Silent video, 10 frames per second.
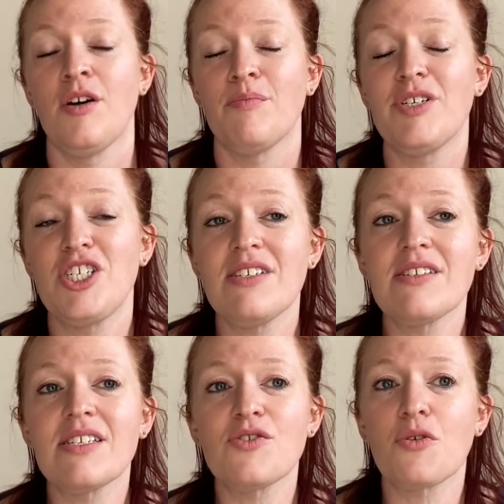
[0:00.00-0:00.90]
But
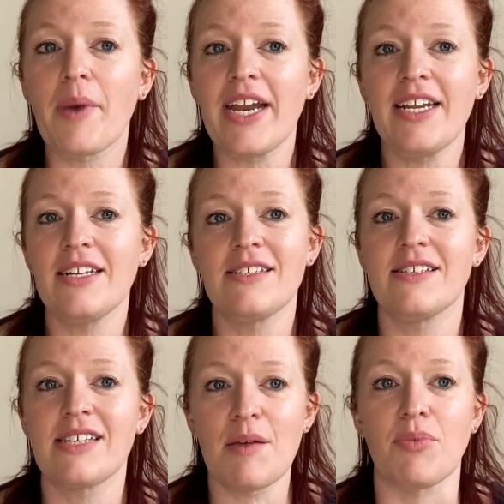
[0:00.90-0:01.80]
Jesus is reminding his
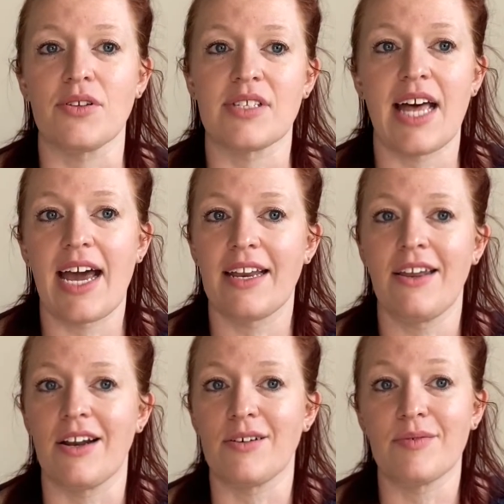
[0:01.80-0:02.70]
disciples that, you
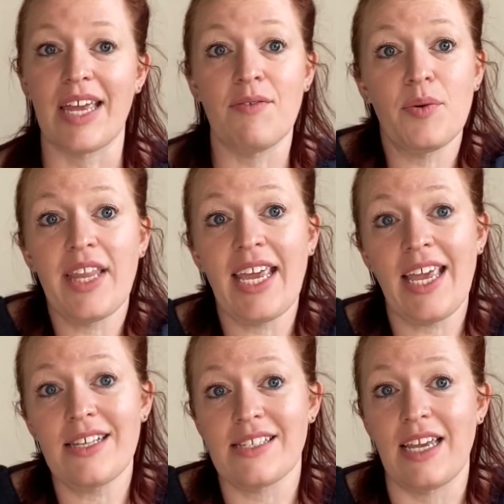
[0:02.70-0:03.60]
know, even when they
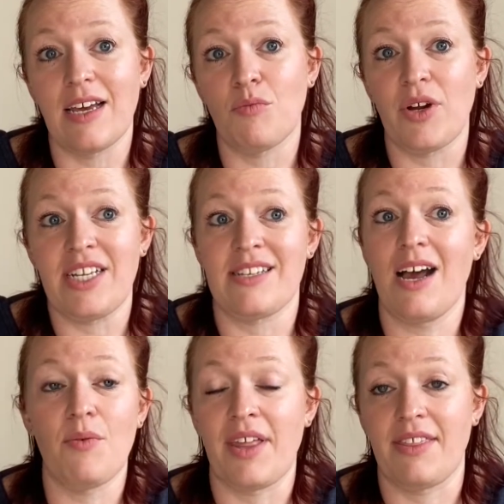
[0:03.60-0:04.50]
can't see him, when he's
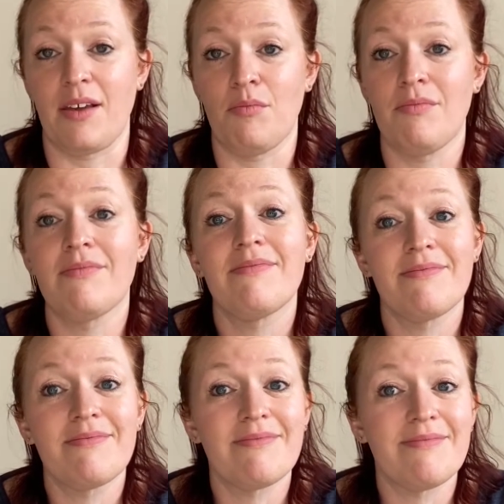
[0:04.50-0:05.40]
not with them,
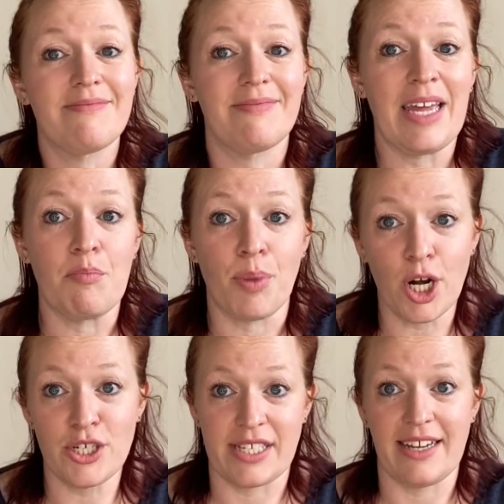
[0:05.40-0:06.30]
in
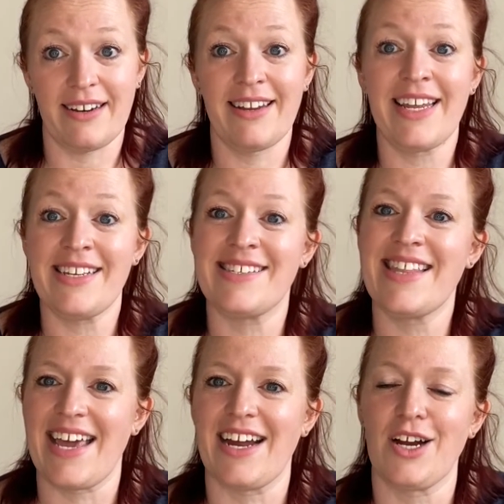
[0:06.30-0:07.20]
person, he's
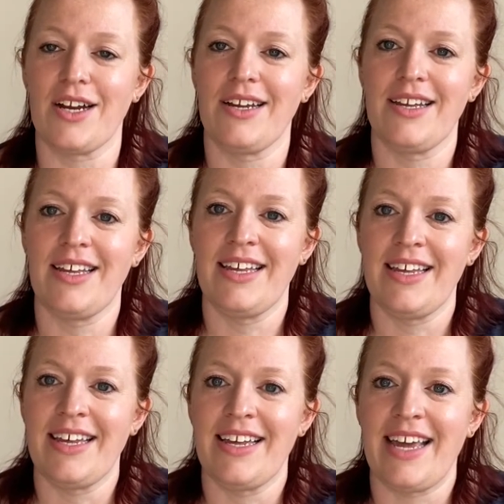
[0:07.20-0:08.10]
there.
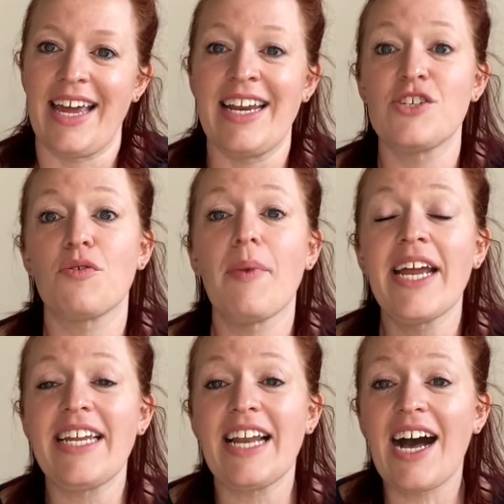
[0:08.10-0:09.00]
And he's
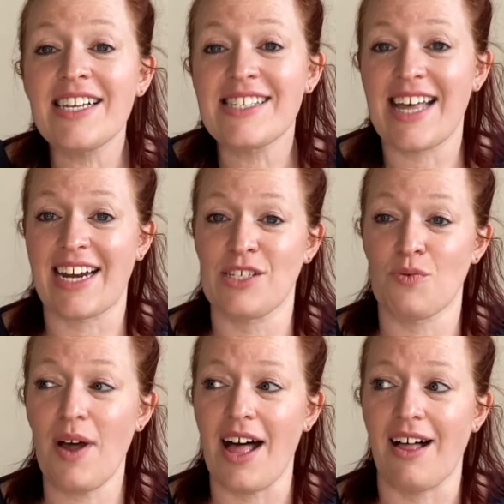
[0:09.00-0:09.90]
reminding us that as
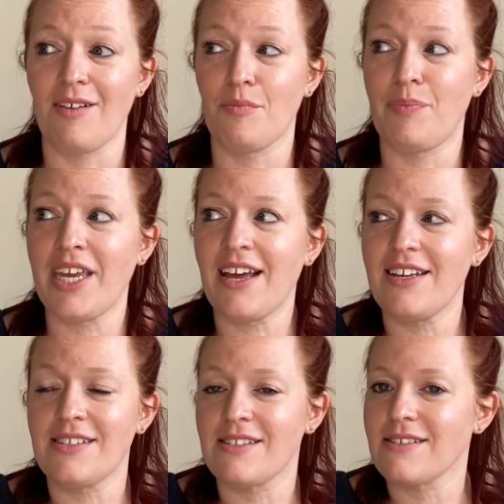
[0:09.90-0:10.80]
well
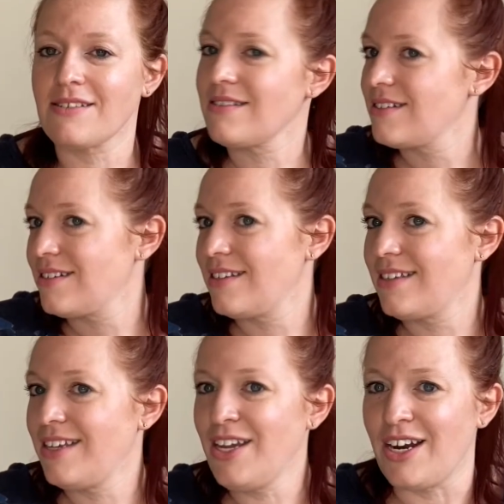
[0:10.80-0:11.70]
because,
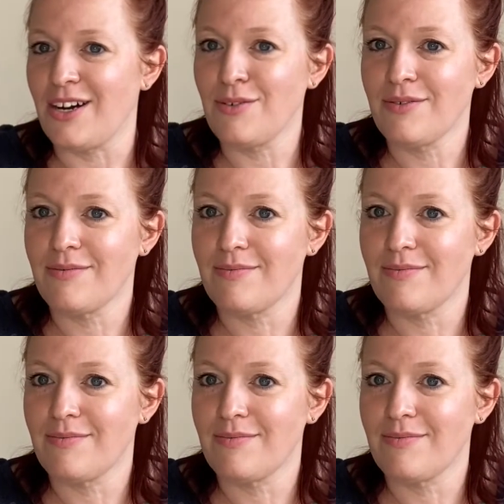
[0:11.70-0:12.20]
you know,